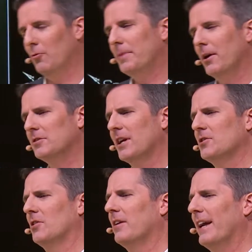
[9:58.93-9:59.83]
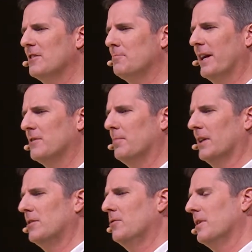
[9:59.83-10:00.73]
I won't be able to touch on all aspects,
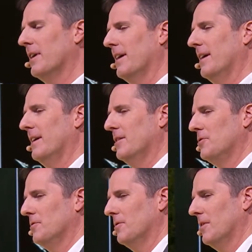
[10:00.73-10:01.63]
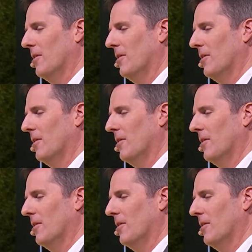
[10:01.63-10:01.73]
but two of the issue